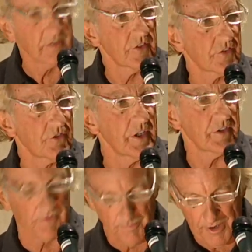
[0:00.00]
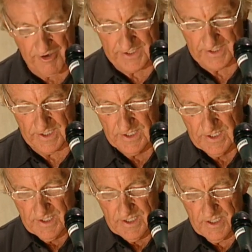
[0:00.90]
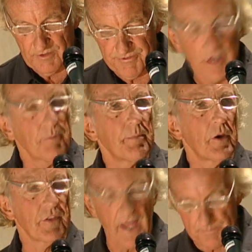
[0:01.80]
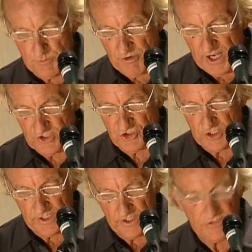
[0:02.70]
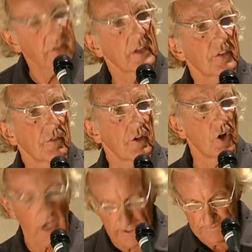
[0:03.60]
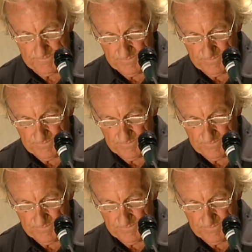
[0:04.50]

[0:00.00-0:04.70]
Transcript: on the streets of America and felt both admiration and a sense of longing.